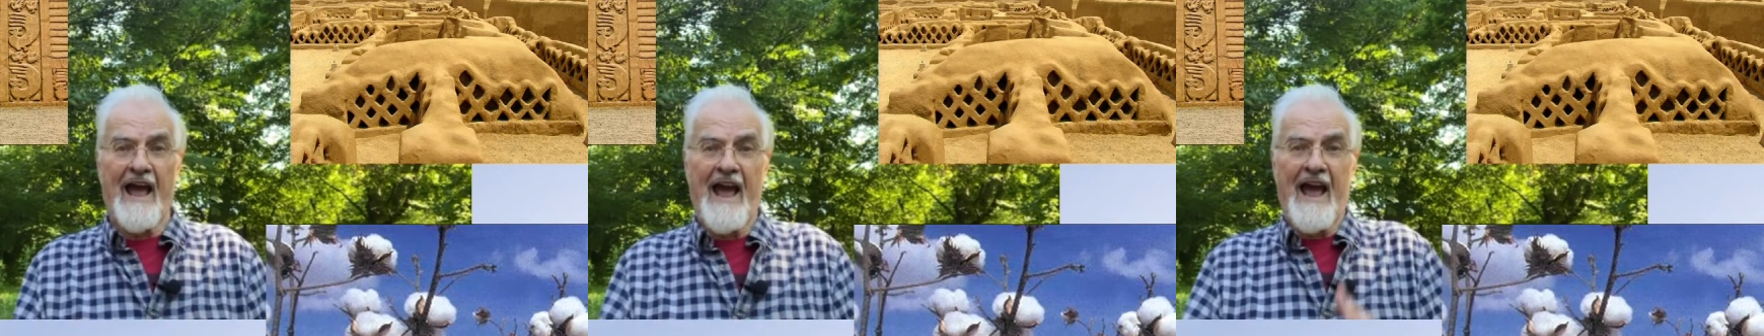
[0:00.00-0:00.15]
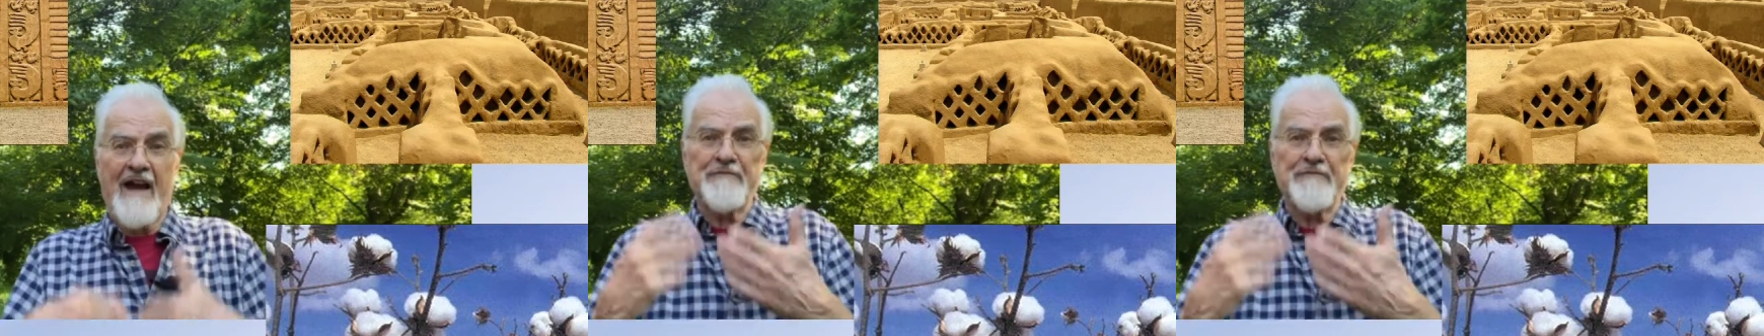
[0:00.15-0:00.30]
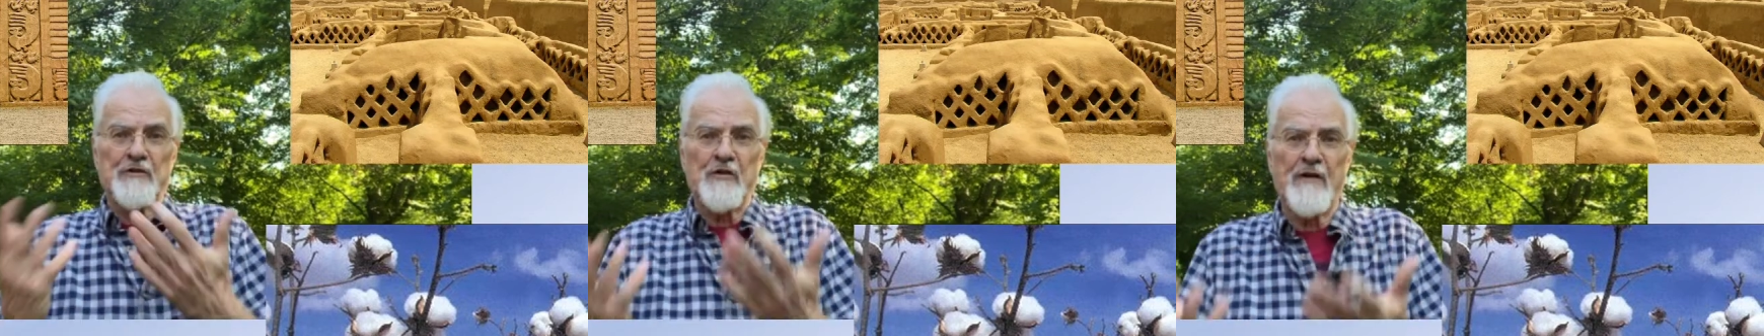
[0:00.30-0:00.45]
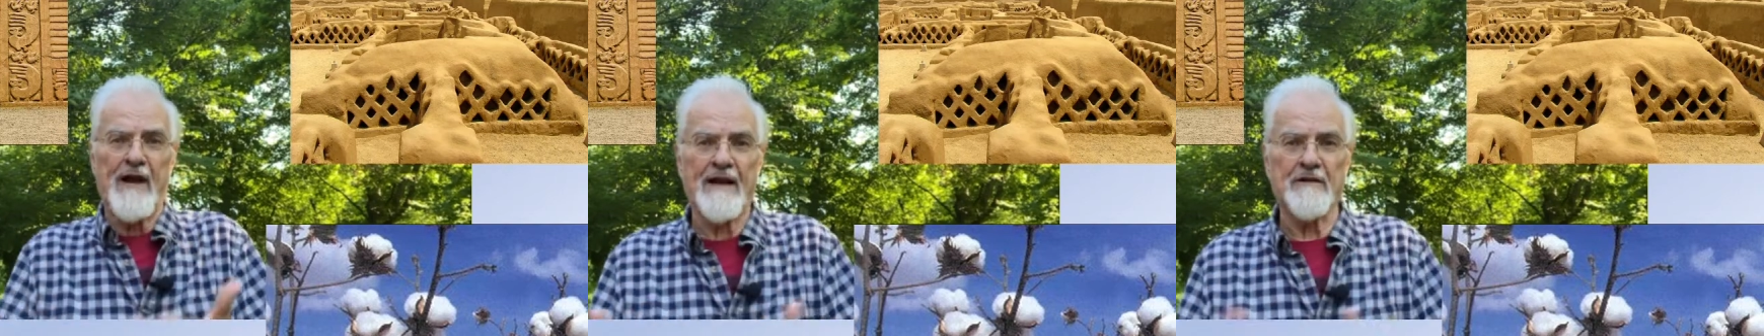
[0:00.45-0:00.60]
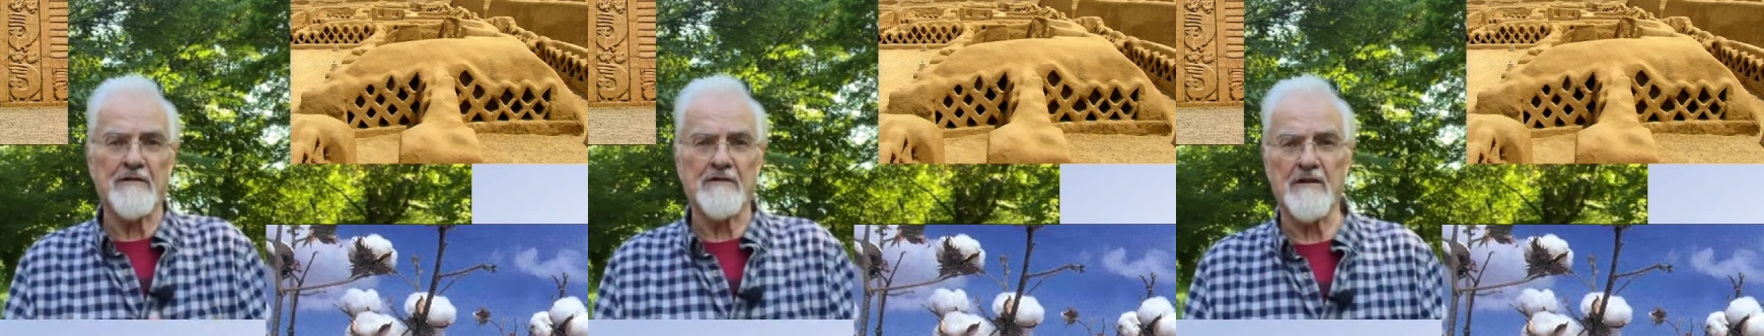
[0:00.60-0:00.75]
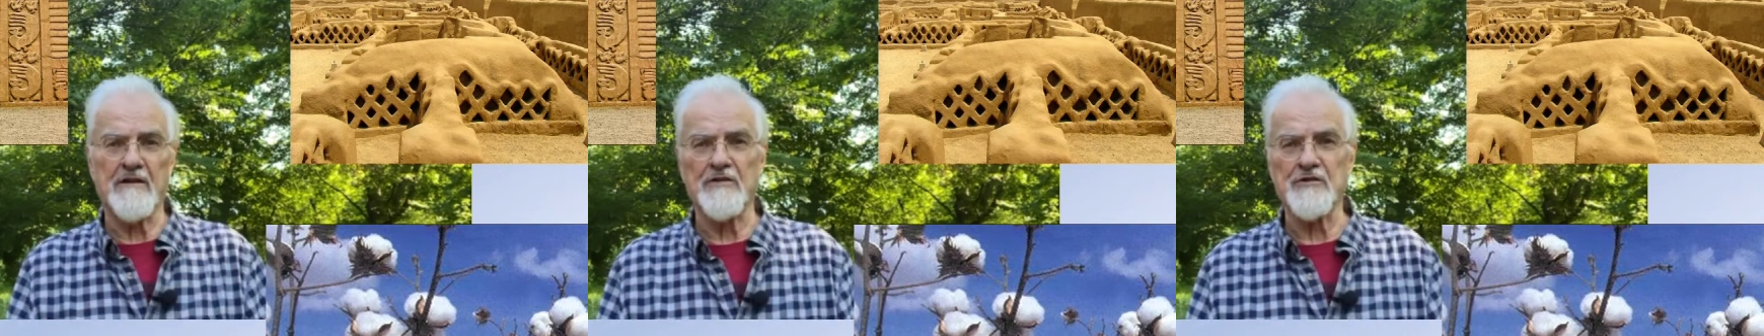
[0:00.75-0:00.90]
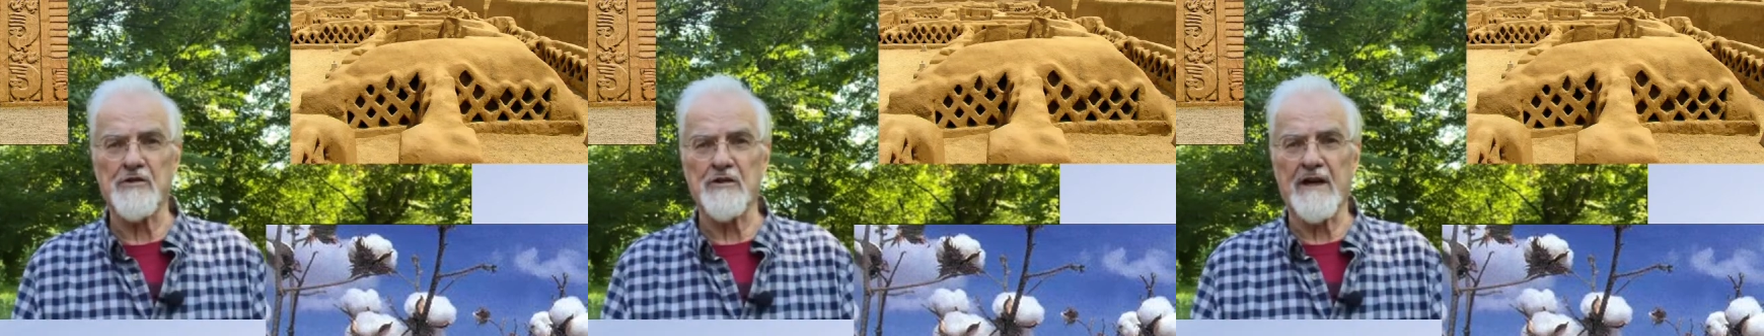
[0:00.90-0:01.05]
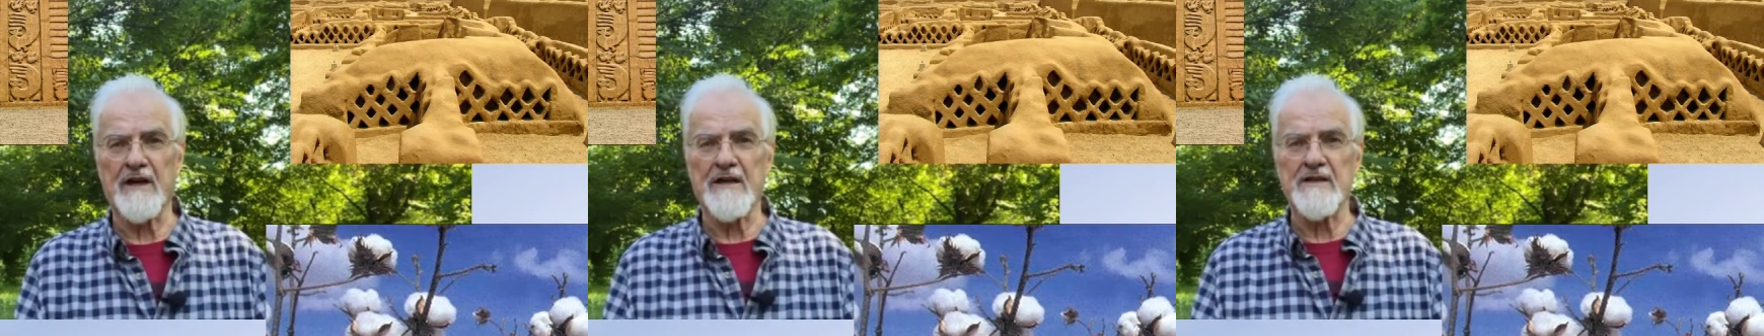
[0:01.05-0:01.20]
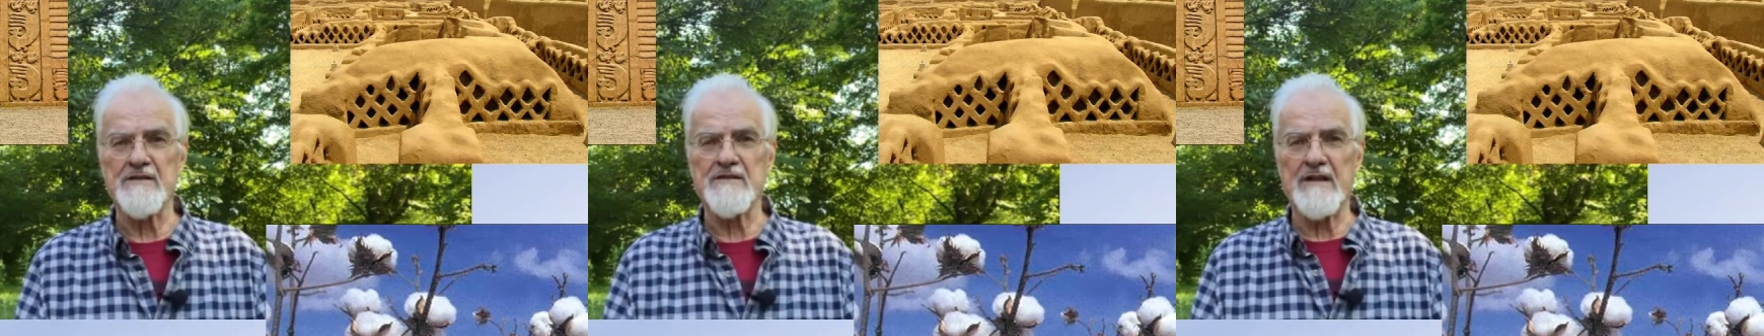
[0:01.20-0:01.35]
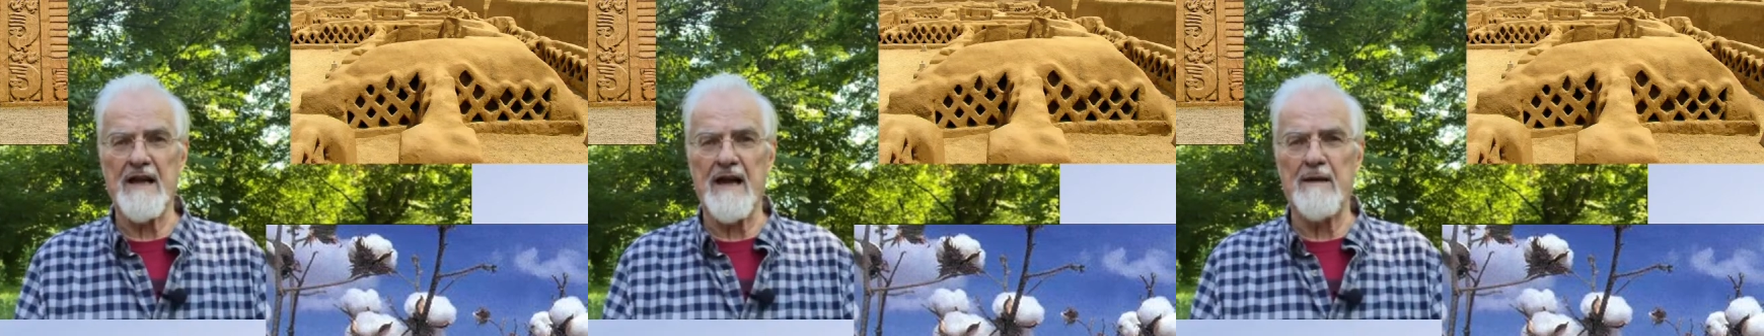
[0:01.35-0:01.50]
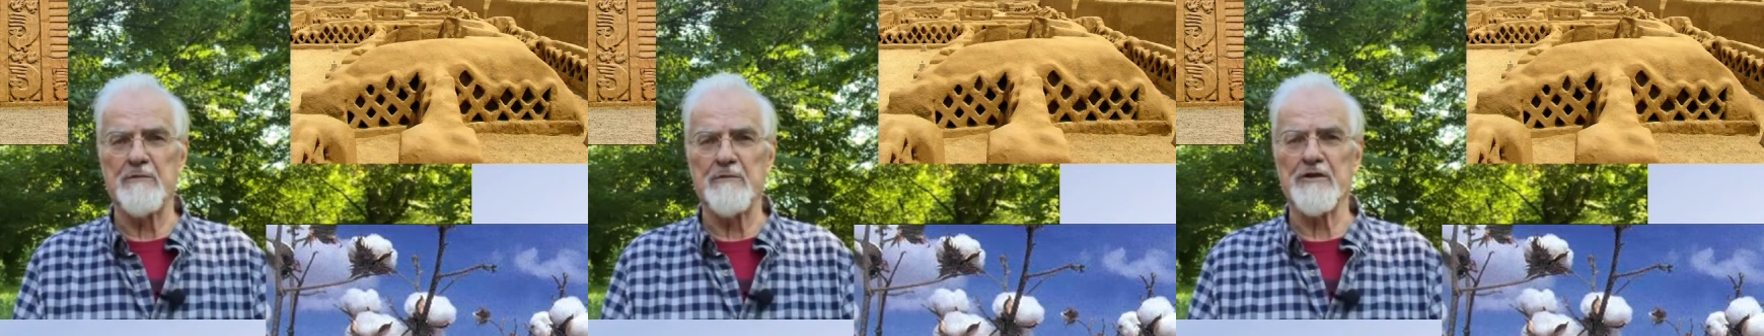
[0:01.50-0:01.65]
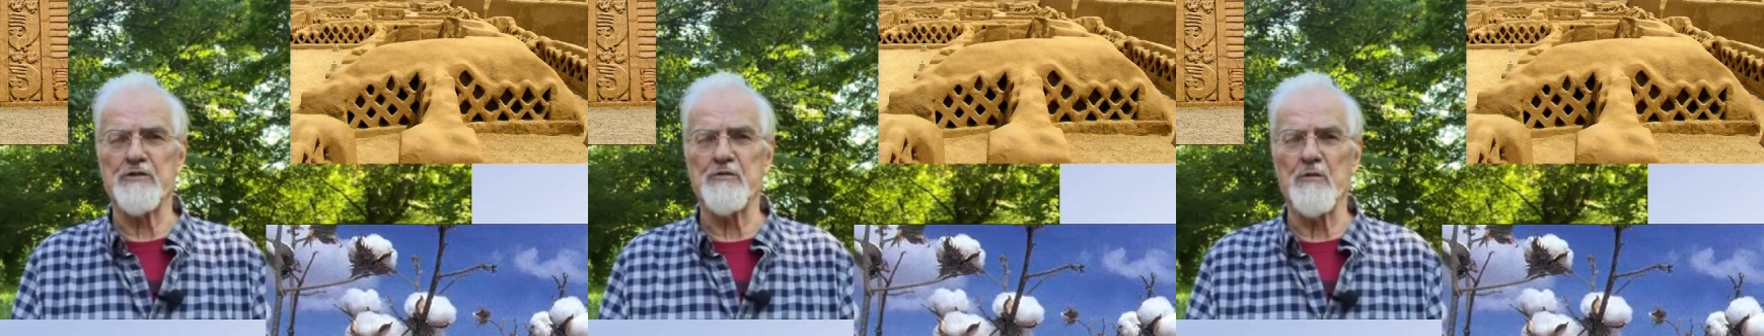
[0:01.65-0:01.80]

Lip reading: after agriculture got established.